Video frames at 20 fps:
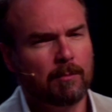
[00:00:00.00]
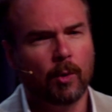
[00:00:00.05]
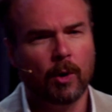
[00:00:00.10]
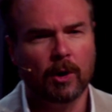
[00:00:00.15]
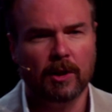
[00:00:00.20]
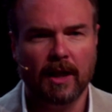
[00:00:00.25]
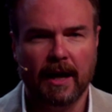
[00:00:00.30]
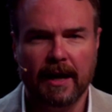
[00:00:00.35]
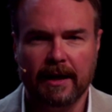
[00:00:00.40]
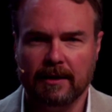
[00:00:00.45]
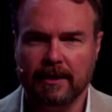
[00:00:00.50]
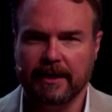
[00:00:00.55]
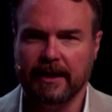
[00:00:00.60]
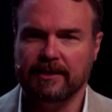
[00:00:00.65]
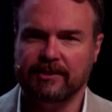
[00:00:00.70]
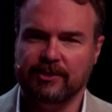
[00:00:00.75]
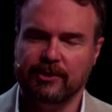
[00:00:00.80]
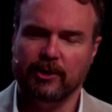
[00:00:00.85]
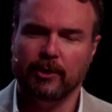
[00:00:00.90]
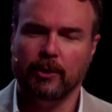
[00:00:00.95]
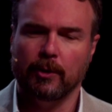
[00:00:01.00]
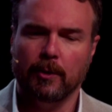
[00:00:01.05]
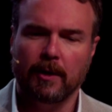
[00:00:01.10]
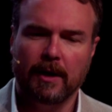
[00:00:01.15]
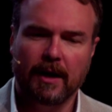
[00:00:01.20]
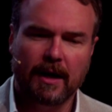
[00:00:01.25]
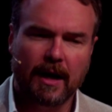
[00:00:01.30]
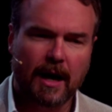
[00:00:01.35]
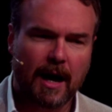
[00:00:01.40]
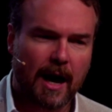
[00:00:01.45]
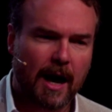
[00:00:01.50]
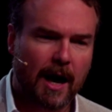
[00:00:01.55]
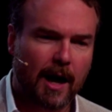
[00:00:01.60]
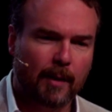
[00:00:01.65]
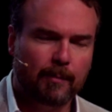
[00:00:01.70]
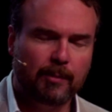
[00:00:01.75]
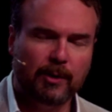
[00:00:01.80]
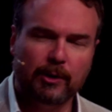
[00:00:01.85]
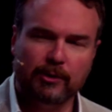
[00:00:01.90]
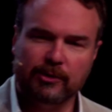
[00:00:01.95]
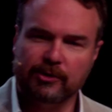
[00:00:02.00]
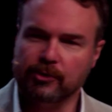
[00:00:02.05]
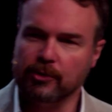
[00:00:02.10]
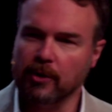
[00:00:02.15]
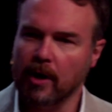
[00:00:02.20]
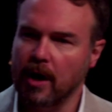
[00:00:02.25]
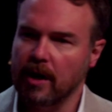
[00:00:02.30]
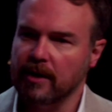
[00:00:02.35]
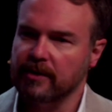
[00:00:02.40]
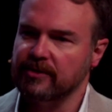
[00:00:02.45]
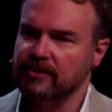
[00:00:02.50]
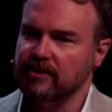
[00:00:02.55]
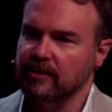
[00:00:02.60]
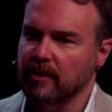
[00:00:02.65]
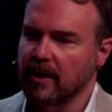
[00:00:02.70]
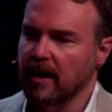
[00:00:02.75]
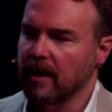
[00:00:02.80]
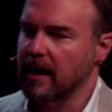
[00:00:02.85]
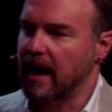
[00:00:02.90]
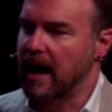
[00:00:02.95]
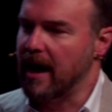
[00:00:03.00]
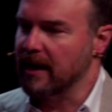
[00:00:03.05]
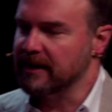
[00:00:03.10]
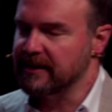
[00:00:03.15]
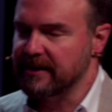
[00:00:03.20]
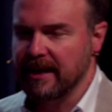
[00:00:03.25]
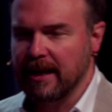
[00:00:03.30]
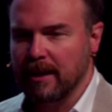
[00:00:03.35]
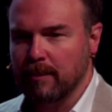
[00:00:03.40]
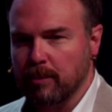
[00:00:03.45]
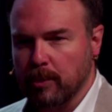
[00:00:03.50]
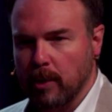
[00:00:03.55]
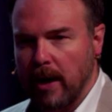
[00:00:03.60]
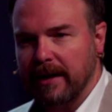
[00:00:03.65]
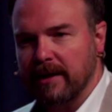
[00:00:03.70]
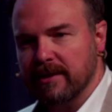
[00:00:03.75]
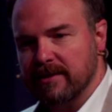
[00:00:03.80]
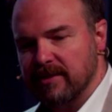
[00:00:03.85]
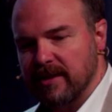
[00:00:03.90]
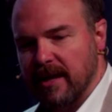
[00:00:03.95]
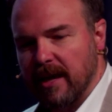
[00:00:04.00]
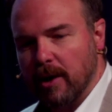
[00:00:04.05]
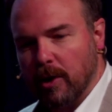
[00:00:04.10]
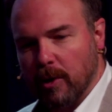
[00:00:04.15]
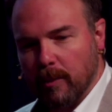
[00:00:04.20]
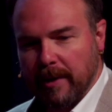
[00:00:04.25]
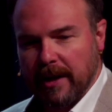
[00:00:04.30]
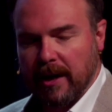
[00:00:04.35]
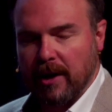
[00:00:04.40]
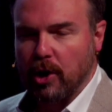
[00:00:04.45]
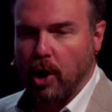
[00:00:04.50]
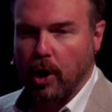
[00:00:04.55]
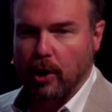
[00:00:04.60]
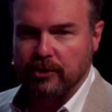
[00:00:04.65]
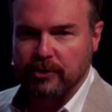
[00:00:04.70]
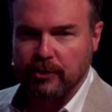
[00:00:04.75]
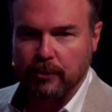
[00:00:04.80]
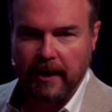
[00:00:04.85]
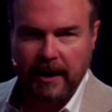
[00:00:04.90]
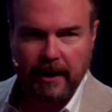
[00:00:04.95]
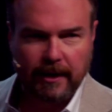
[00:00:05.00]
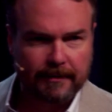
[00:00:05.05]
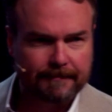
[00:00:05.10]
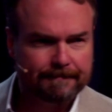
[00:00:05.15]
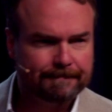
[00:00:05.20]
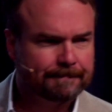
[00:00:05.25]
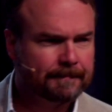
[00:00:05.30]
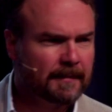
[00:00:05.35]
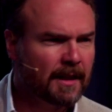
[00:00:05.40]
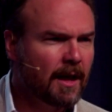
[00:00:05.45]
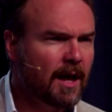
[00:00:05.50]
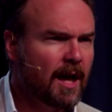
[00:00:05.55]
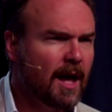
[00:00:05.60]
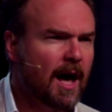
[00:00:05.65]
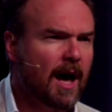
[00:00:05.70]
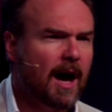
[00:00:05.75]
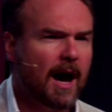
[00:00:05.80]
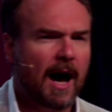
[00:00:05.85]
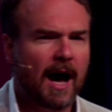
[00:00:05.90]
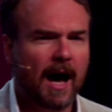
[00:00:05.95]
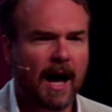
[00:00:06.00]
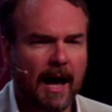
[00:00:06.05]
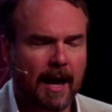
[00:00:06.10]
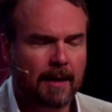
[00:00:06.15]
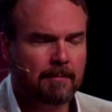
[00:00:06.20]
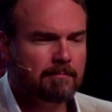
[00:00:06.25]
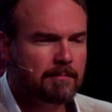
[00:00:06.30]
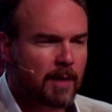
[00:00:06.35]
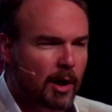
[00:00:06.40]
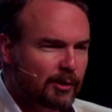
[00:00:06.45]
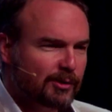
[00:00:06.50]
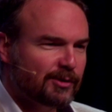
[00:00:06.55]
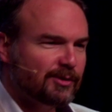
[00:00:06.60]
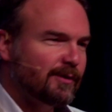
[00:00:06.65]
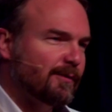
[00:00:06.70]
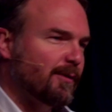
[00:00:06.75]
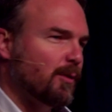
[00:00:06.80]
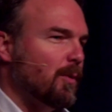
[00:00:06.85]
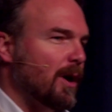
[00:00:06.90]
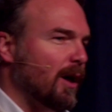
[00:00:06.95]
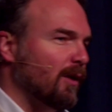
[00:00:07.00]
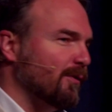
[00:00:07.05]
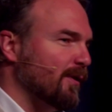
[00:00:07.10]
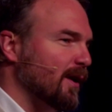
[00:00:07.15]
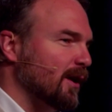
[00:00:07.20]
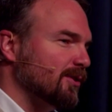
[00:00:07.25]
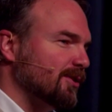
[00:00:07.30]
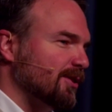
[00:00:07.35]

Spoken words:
more likely to abuse drugs, have teen pregnancy, or be incarcerated. And most of the welfare